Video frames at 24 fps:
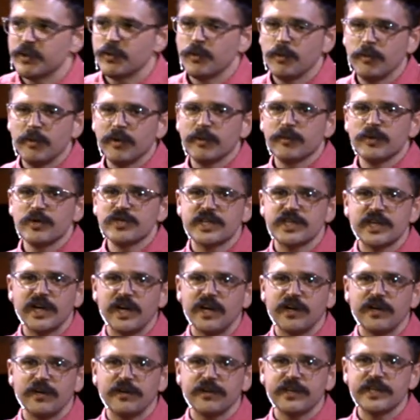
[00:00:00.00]
And remember, he's
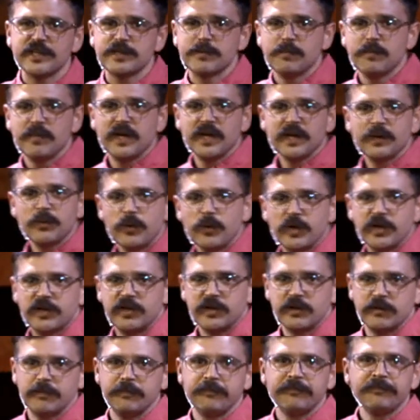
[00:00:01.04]
got all these men with
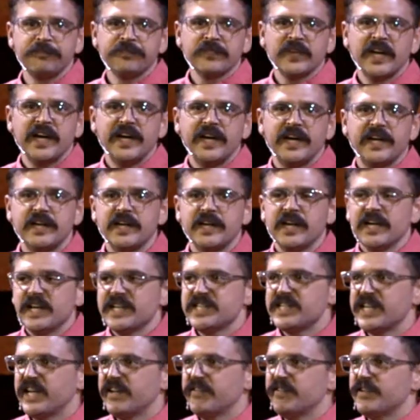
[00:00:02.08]
him. And
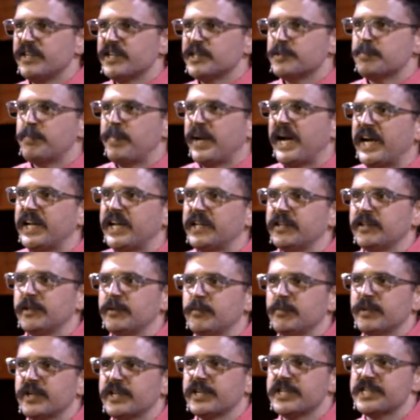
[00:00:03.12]
David is
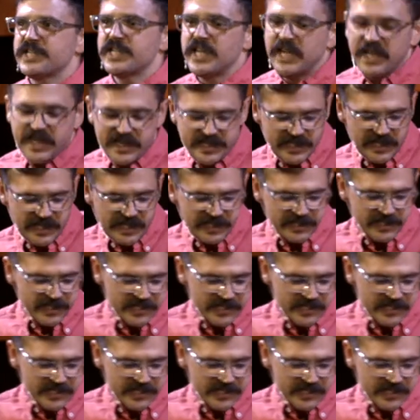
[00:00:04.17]
battling because he's got